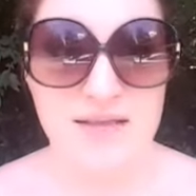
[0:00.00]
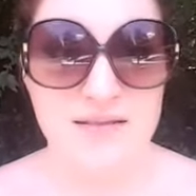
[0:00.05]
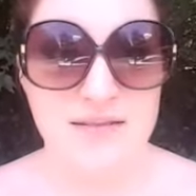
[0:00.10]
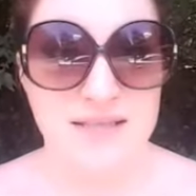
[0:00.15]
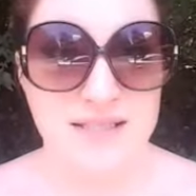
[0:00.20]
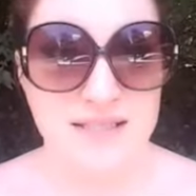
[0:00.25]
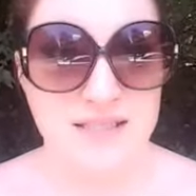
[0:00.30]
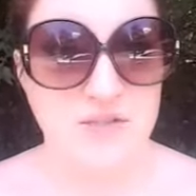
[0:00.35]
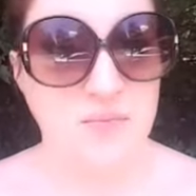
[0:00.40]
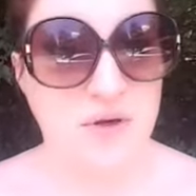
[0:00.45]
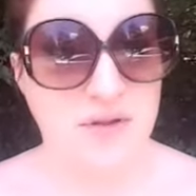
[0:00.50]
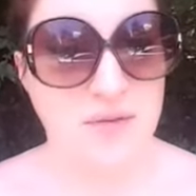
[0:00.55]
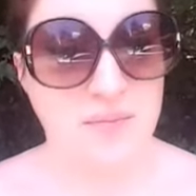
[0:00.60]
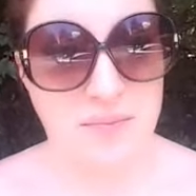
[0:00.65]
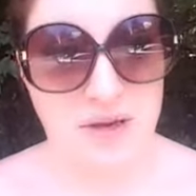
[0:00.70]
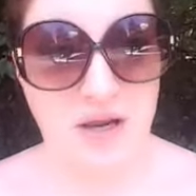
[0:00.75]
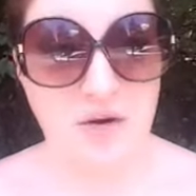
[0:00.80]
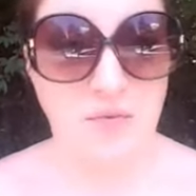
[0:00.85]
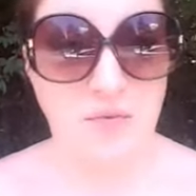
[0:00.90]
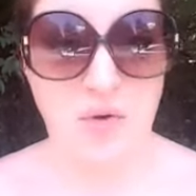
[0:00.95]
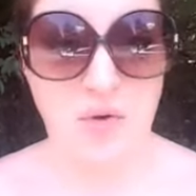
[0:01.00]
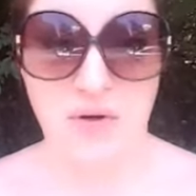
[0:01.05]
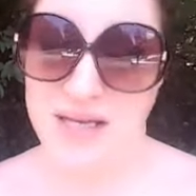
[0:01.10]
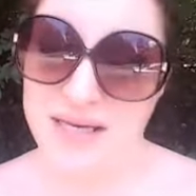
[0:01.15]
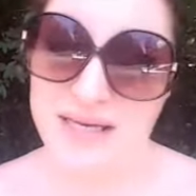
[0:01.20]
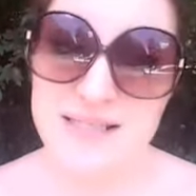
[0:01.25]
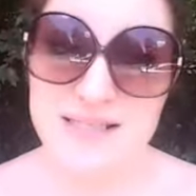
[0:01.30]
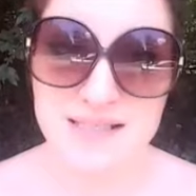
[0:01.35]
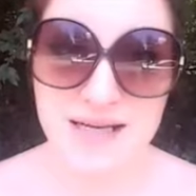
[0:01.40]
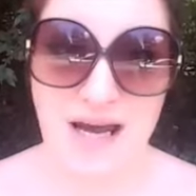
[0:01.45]
This is what the man wrote in
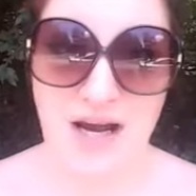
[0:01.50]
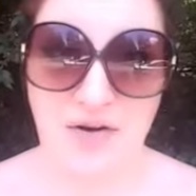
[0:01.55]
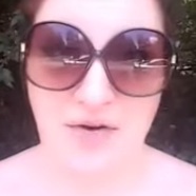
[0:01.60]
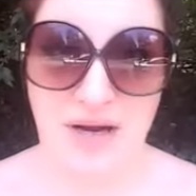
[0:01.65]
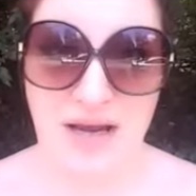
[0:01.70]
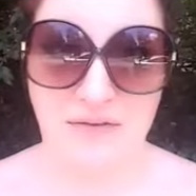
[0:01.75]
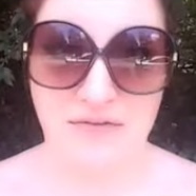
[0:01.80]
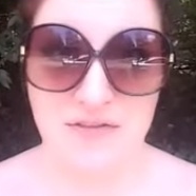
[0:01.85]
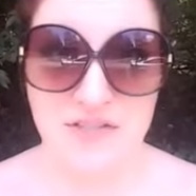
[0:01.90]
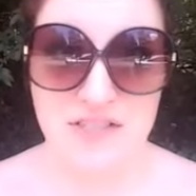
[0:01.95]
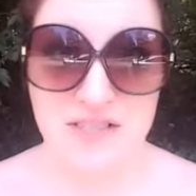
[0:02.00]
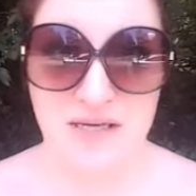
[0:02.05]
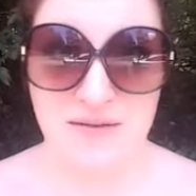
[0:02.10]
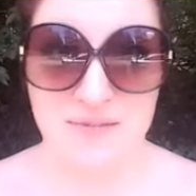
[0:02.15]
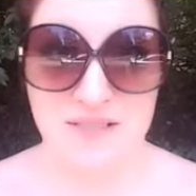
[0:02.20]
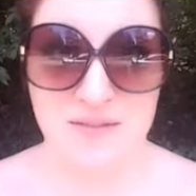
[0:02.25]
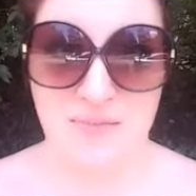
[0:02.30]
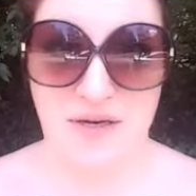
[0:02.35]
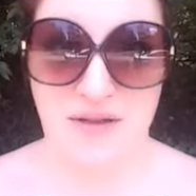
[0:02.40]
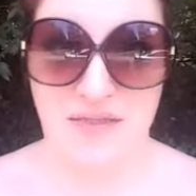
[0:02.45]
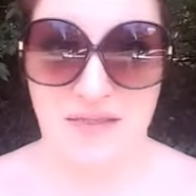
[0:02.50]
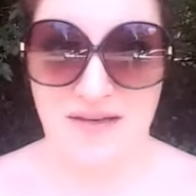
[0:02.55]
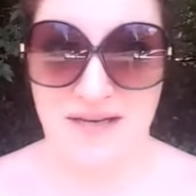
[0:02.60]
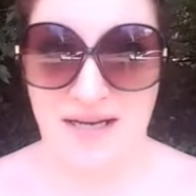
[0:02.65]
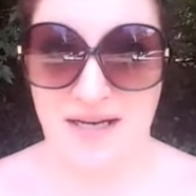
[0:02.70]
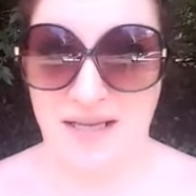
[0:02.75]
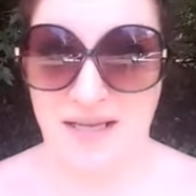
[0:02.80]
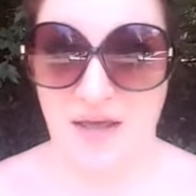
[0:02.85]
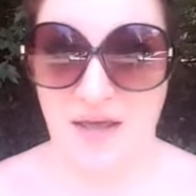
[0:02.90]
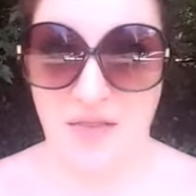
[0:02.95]
his diary after spending the
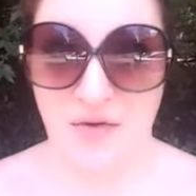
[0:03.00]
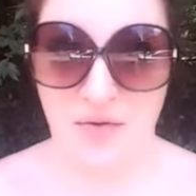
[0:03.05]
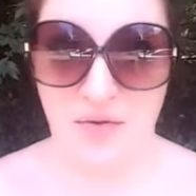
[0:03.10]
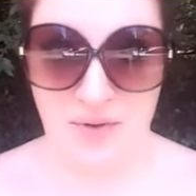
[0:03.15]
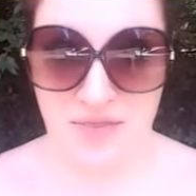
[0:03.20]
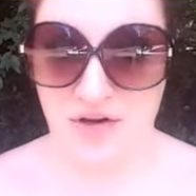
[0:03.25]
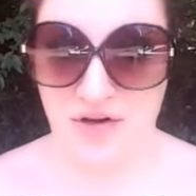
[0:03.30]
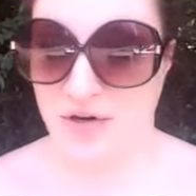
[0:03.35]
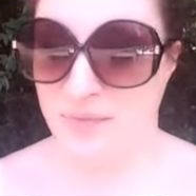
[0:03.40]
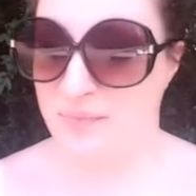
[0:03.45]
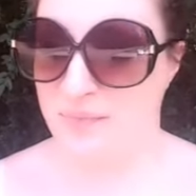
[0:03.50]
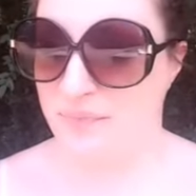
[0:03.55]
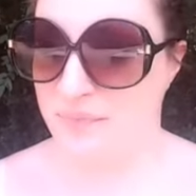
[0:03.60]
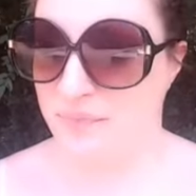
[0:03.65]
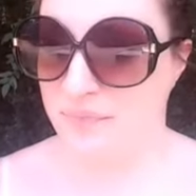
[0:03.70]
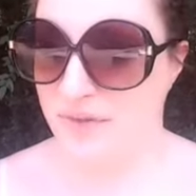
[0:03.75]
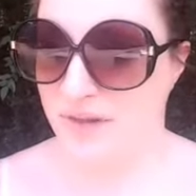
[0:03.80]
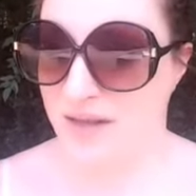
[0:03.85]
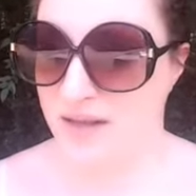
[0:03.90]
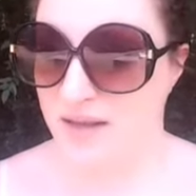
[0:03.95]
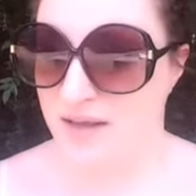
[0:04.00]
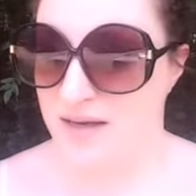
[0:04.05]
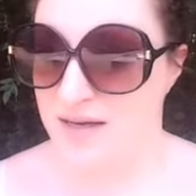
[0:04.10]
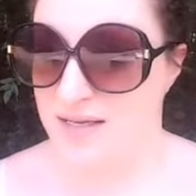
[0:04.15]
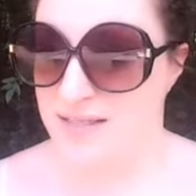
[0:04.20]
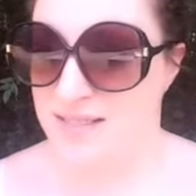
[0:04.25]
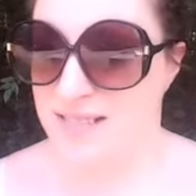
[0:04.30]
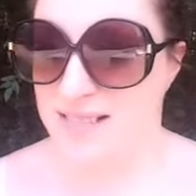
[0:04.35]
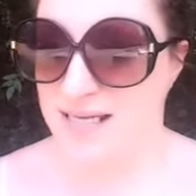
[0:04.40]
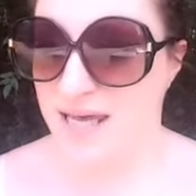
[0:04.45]
day together with her.
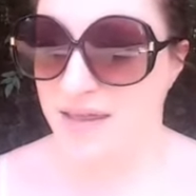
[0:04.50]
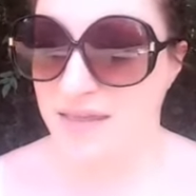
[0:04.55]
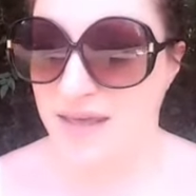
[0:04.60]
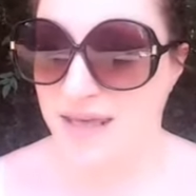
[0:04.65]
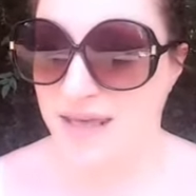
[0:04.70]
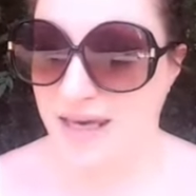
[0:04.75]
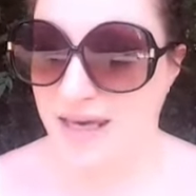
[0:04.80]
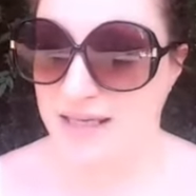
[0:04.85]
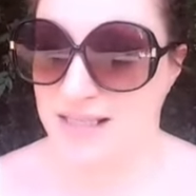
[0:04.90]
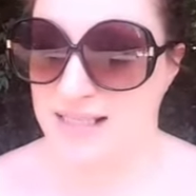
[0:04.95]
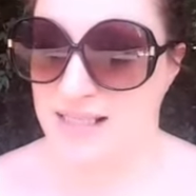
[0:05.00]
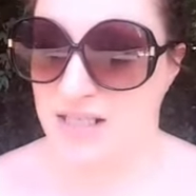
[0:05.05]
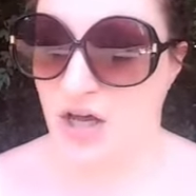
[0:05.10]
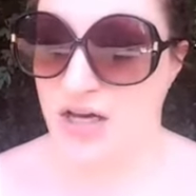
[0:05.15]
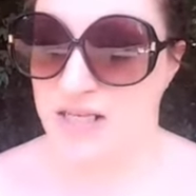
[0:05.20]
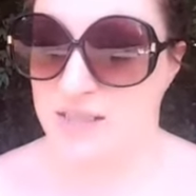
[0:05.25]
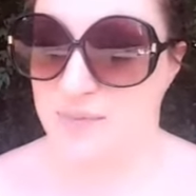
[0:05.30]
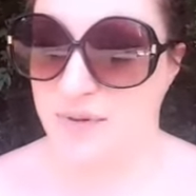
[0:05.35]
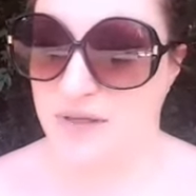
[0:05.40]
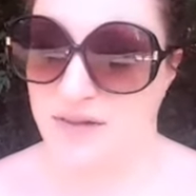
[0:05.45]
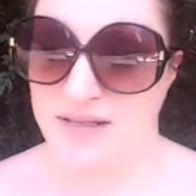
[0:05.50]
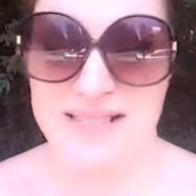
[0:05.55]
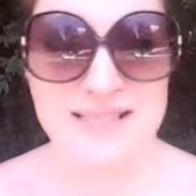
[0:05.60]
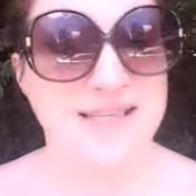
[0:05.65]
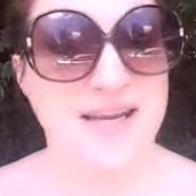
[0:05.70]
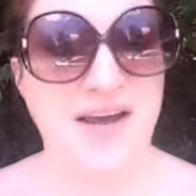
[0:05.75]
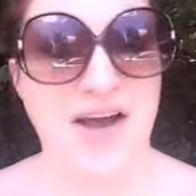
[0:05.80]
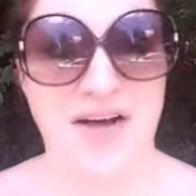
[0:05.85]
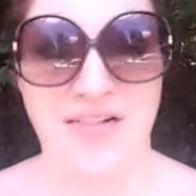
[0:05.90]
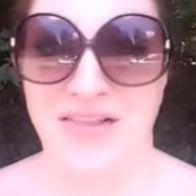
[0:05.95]
Today the Yankees lost, but at
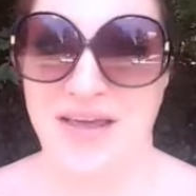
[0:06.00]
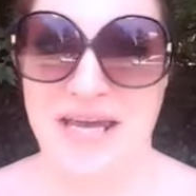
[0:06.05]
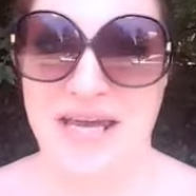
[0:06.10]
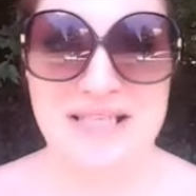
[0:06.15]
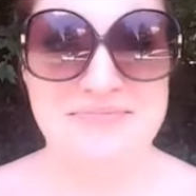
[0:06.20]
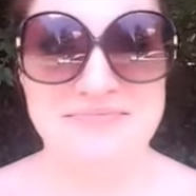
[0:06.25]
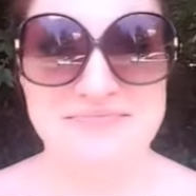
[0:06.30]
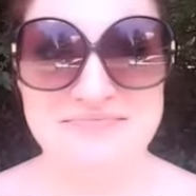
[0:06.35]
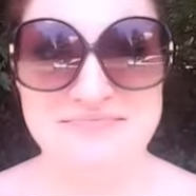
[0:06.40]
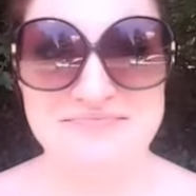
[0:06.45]
least I got laid.